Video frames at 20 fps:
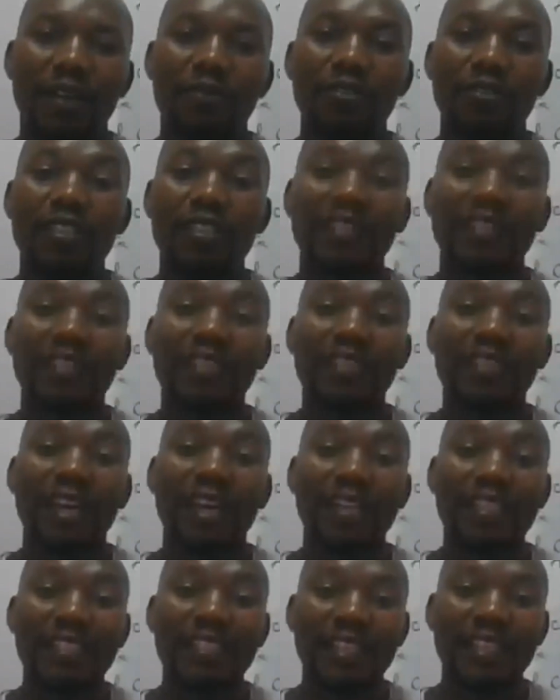which is in
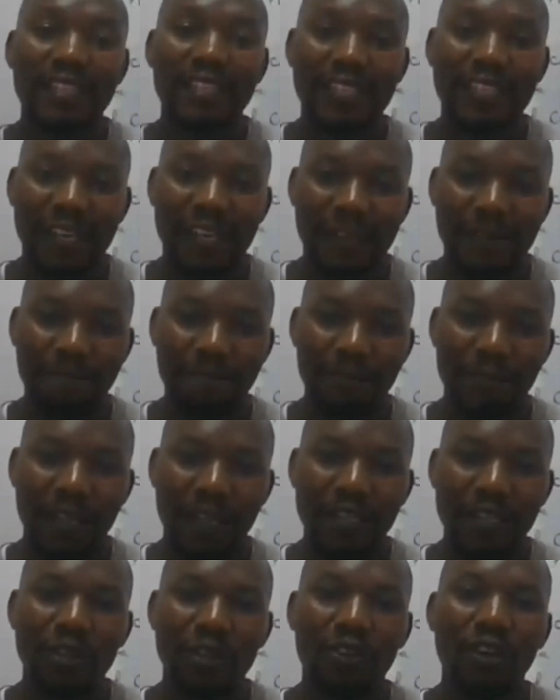Sarit Center.
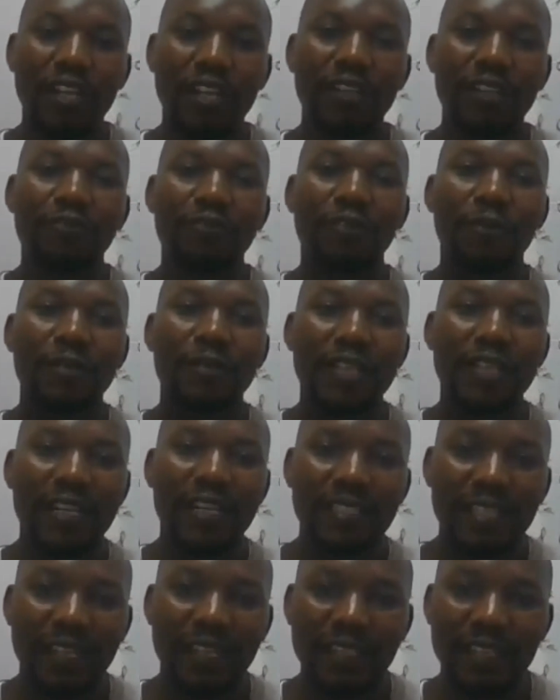And we are calling you from
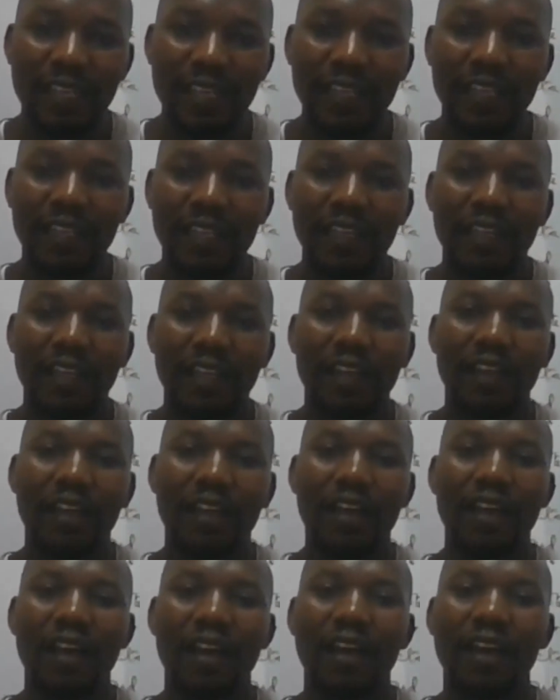Sarit Center,
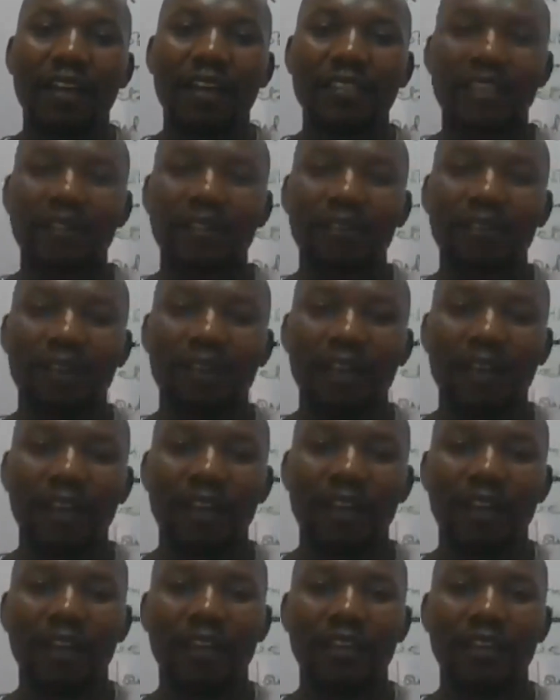
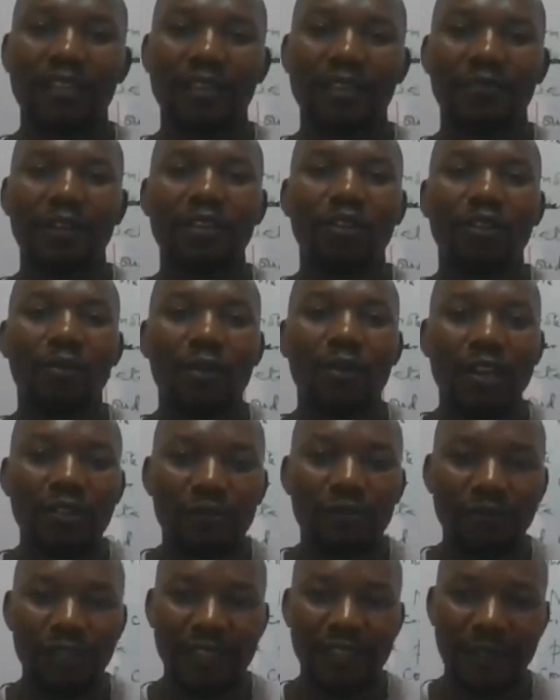Safaricom head
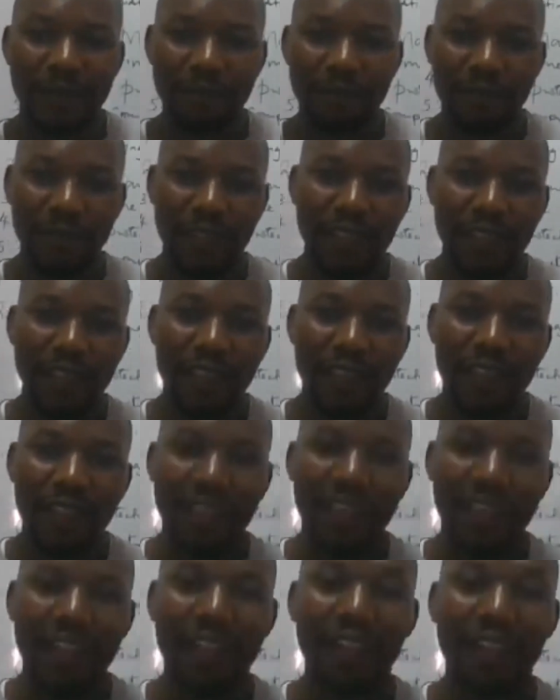office.
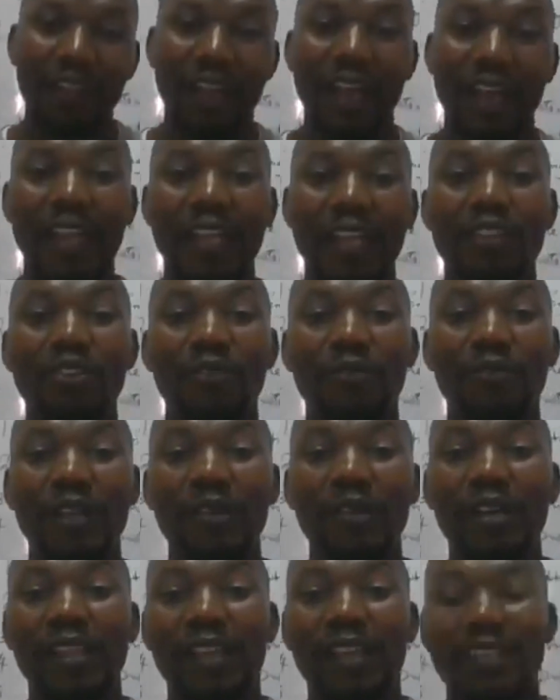Then I know
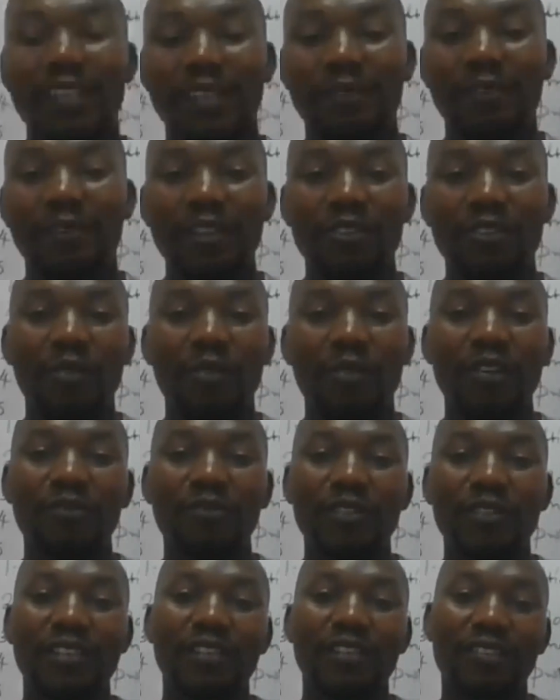very well that Safaricom head
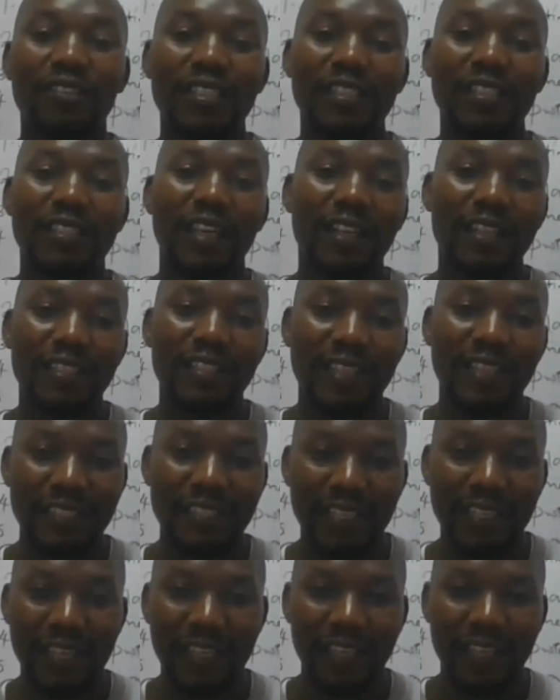office is not in Sarit
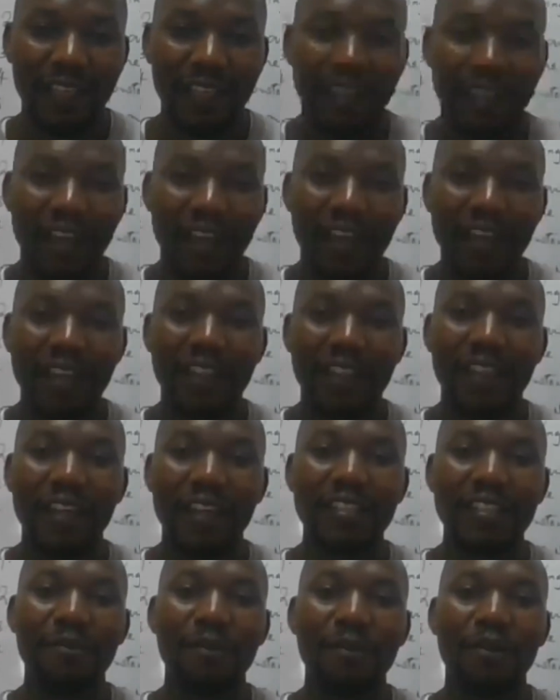Center. And at
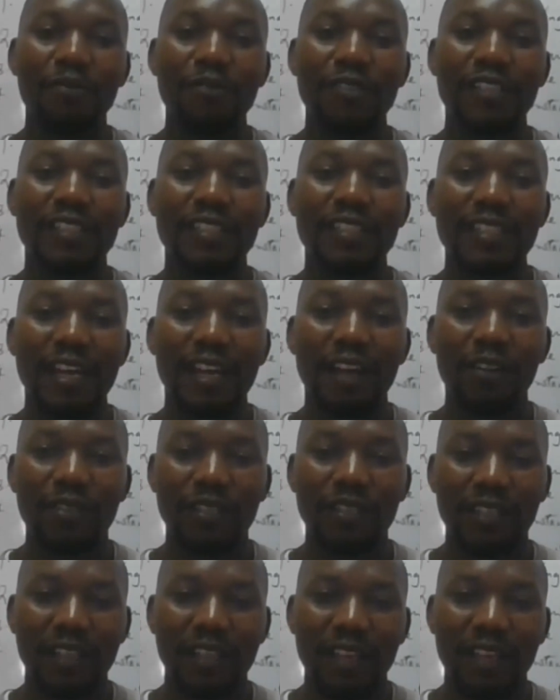that time I was in
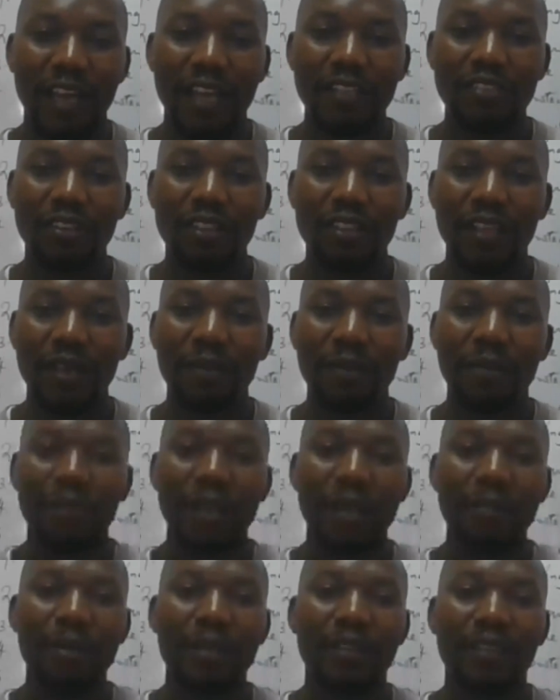town. I told them I'm
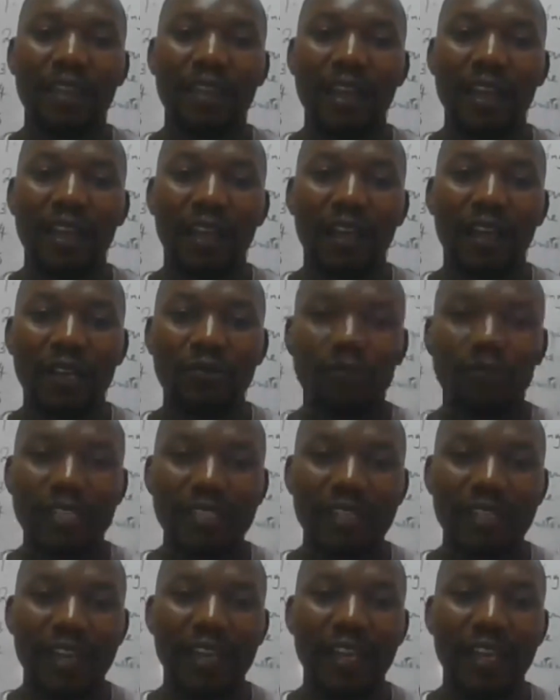coming there at
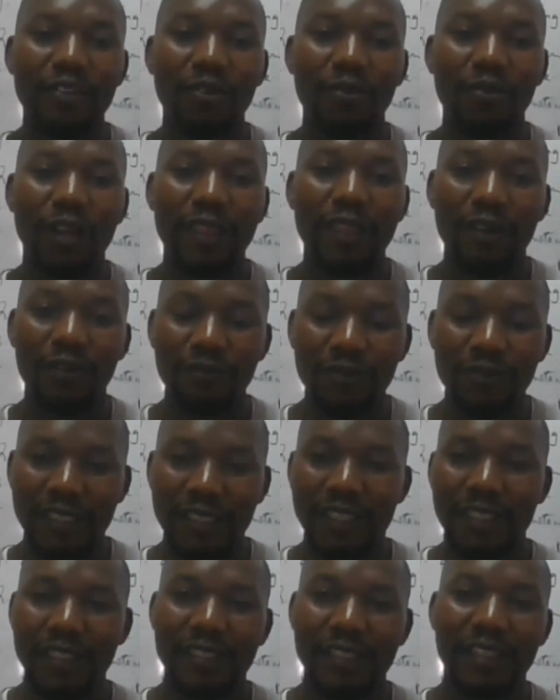Westland. I know where the office
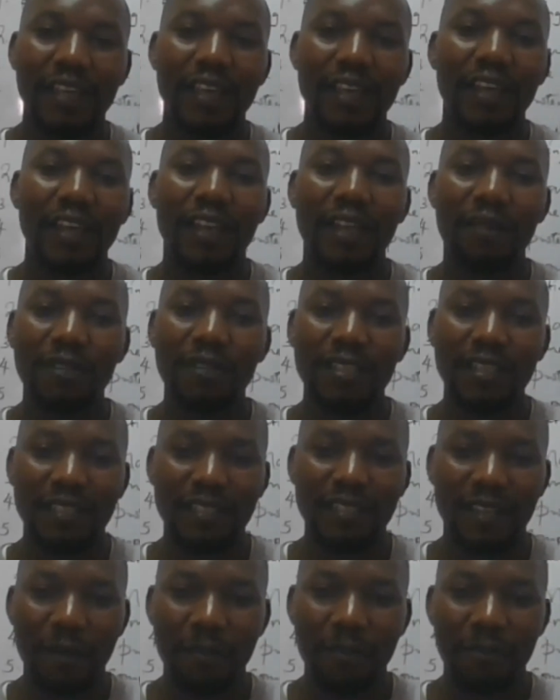is. Let me
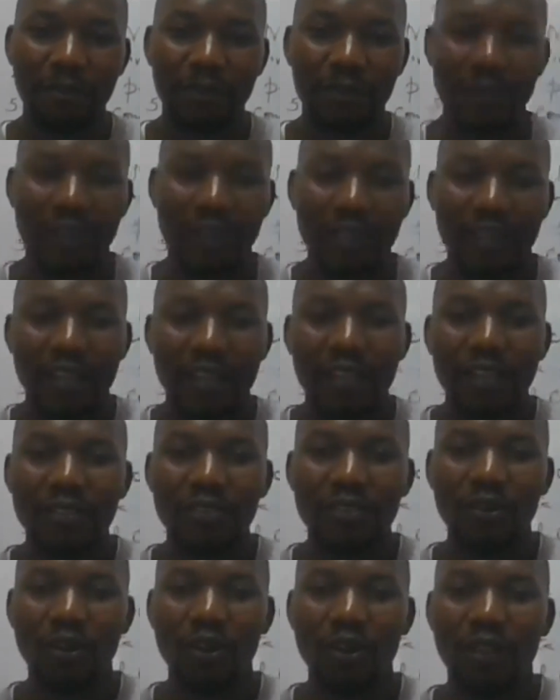just come.
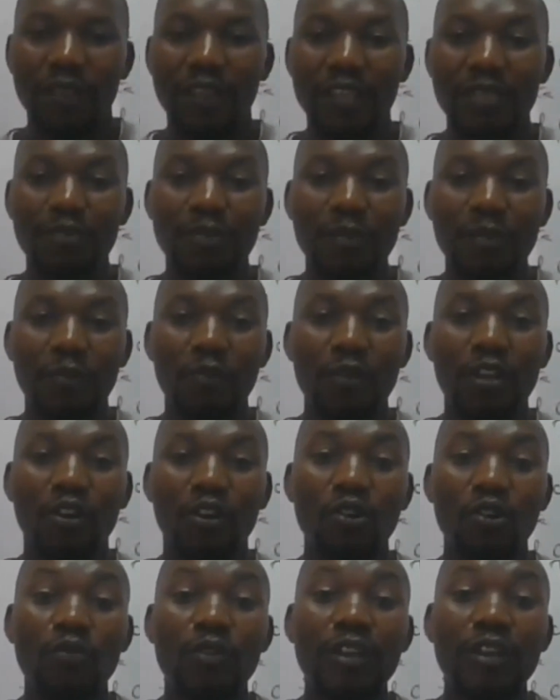So these people will
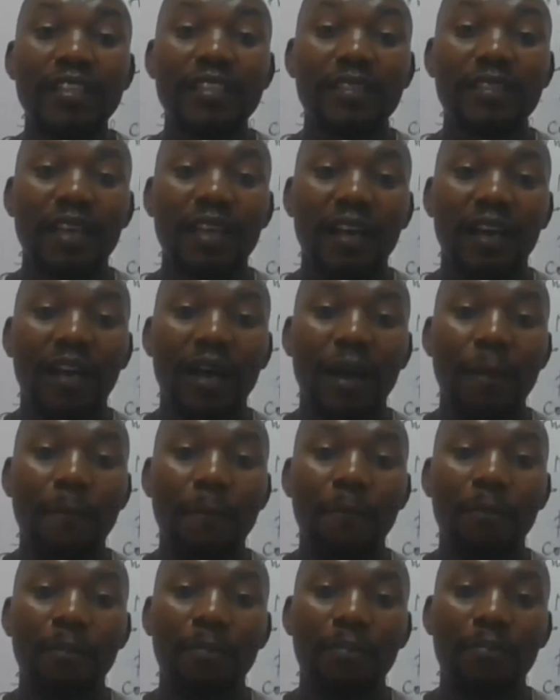always
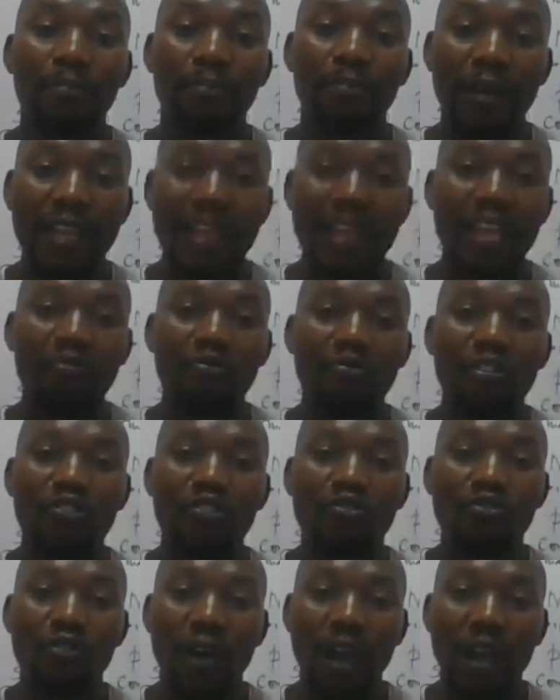play with
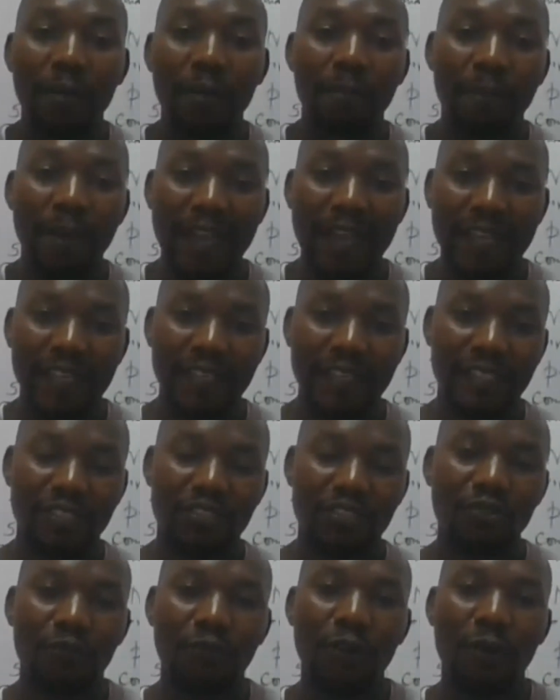your mind.
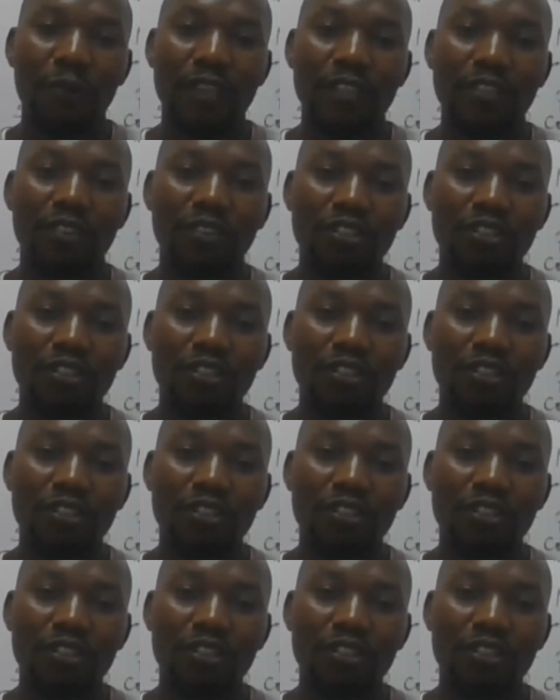So from the